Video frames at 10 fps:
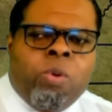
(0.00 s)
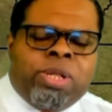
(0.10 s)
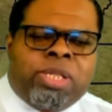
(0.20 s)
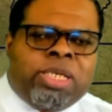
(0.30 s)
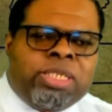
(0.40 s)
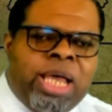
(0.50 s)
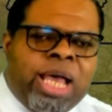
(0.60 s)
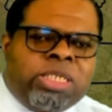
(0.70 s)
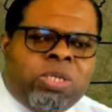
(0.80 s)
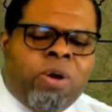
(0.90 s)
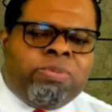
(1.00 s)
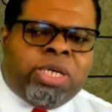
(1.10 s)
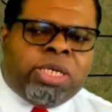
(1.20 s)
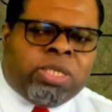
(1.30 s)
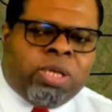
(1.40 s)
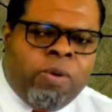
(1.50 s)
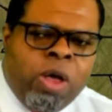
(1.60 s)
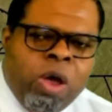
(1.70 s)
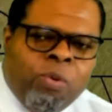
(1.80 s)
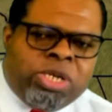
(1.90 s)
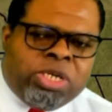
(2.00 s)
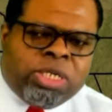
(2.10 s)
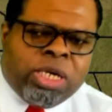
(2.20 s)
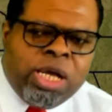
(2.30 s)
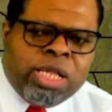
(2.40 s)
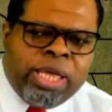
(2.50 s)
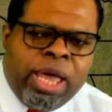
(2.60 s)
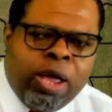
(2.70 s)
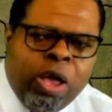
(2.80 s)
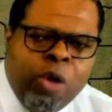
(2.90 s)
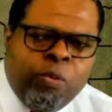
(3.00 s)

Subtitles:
with this next storm system, which is a good thing.